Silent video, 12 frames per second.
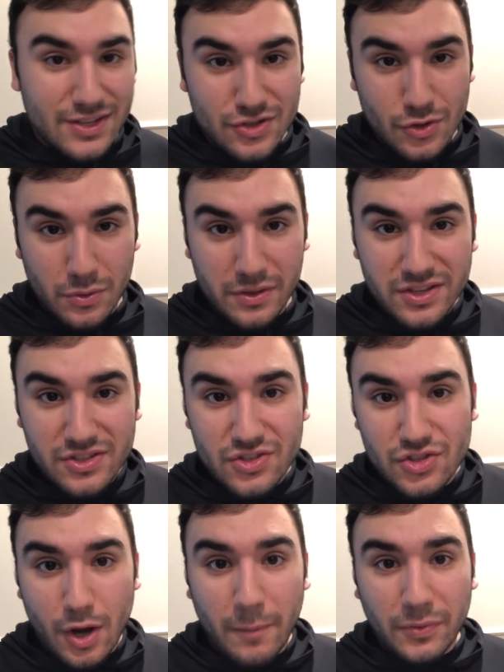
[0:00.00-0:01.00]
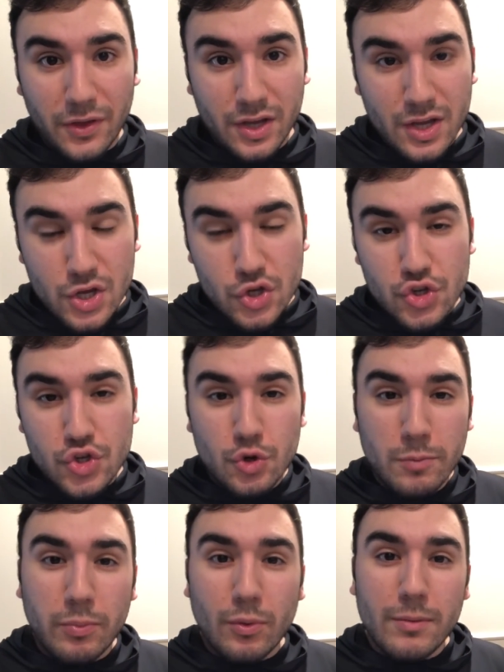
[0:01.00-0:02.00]
So this is something
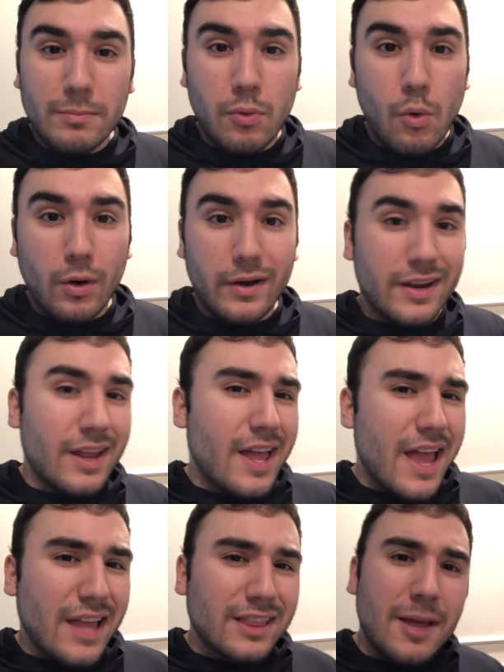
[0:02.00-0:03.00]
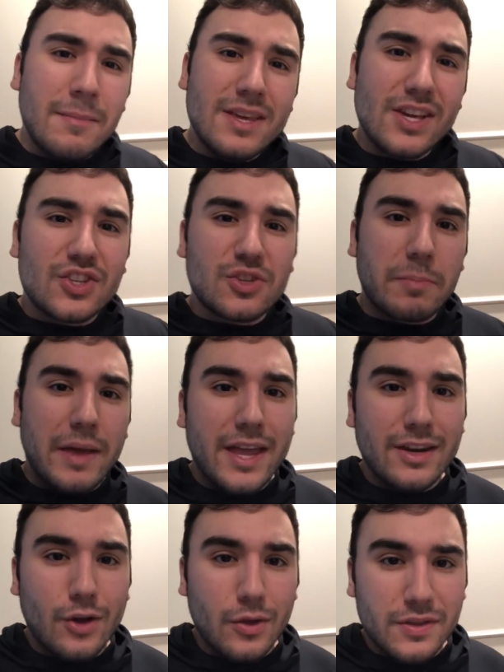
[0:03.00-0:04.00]
super important. And let me
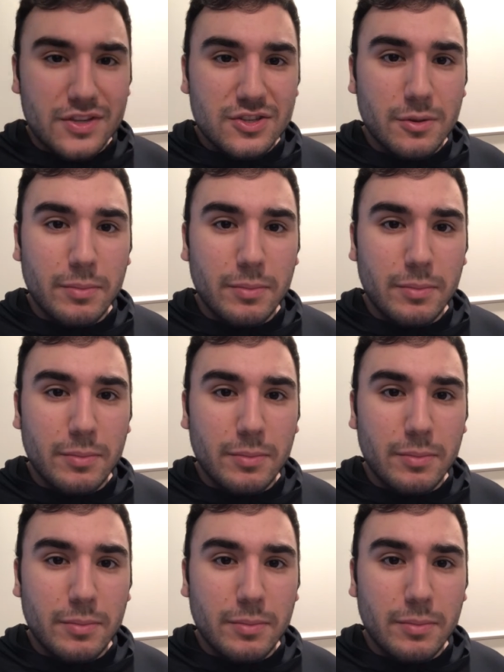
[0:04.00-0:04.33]
expand on this a